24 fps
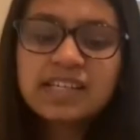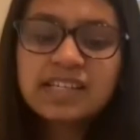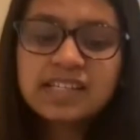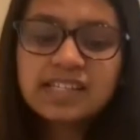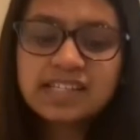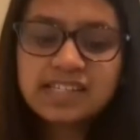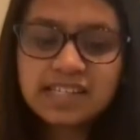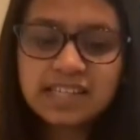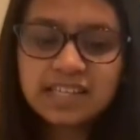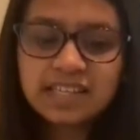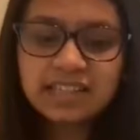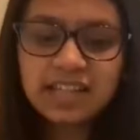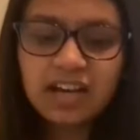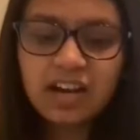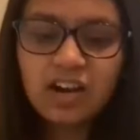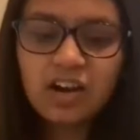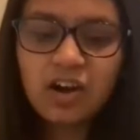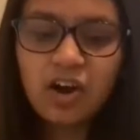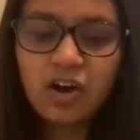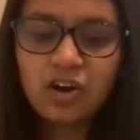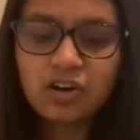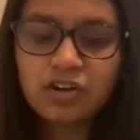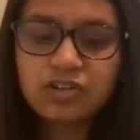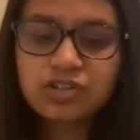
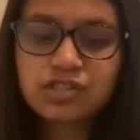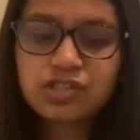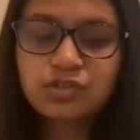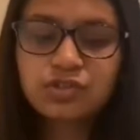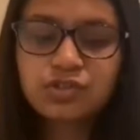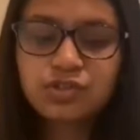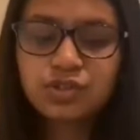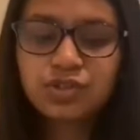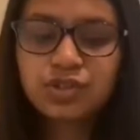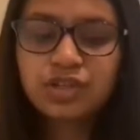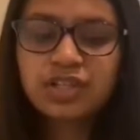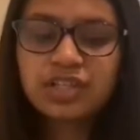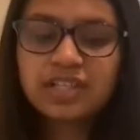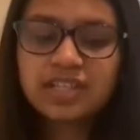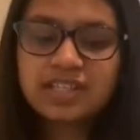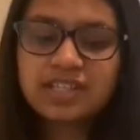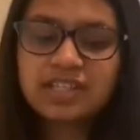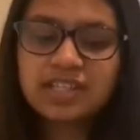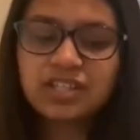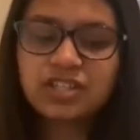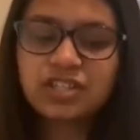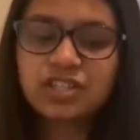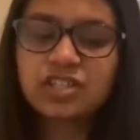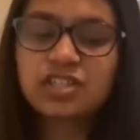Sita also took her
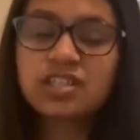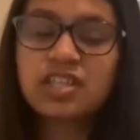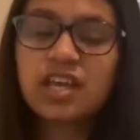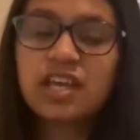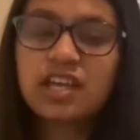decisions